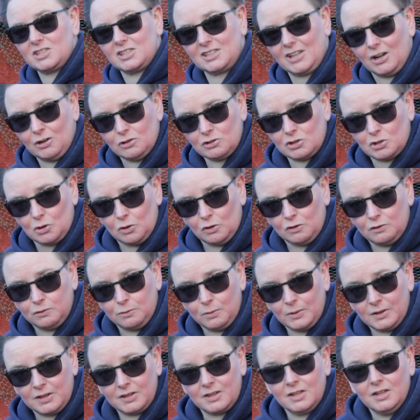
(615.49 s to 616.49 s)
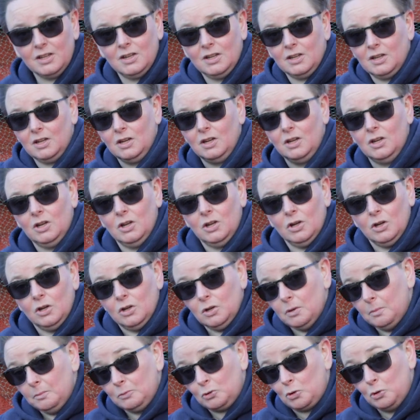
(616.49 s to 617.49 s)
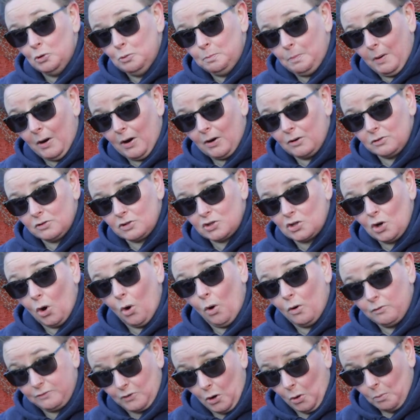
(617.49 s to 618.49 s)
starts off with 2 parts of